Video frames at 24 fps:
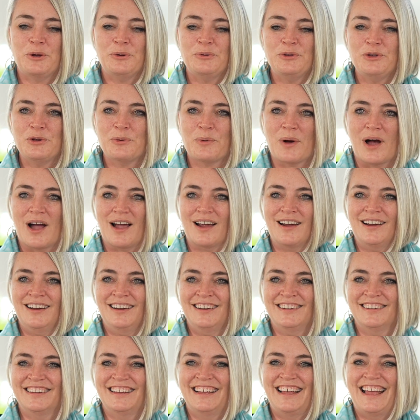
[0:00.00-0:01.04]
who you
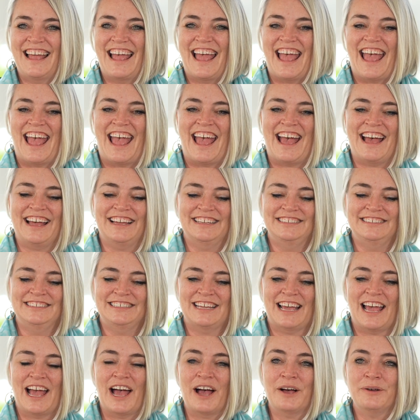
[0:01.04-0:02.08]
are and
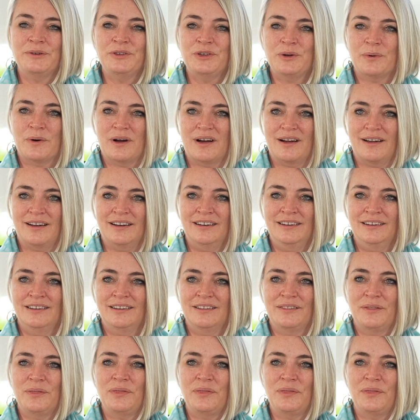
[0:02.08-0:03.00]
how you are,